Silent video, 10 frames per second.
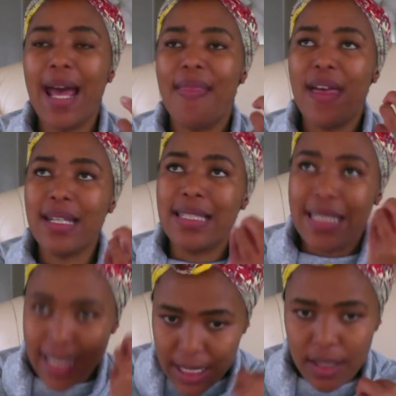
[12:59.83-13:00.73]
that is
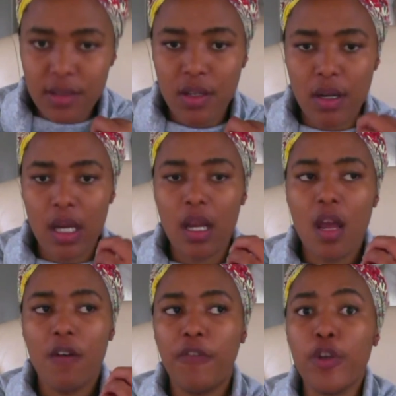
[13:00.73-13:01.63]
necessary
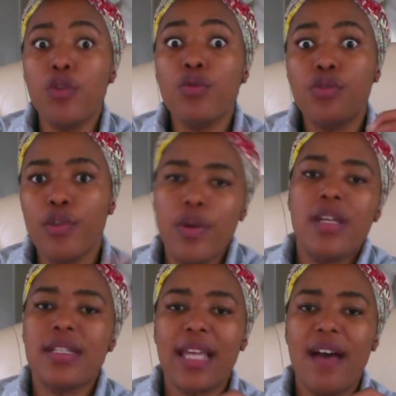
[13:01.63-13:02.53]
for you to
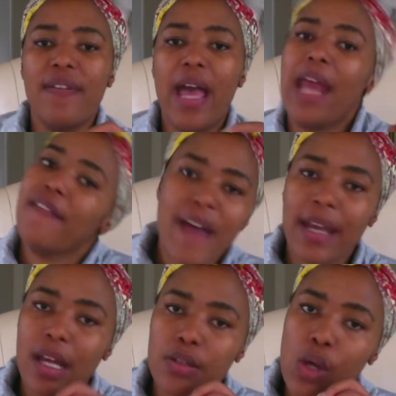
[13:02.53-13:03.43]
rediscover and
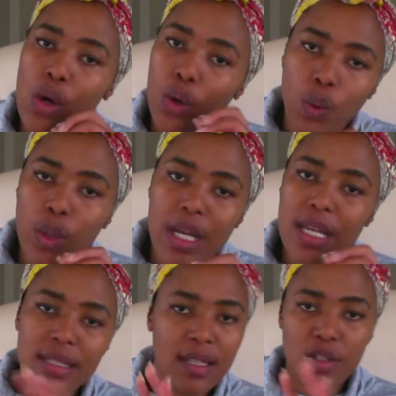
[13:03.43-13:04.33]
find out who it
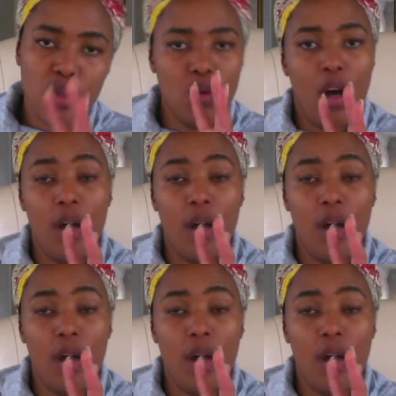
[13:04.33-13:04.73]
is that you are.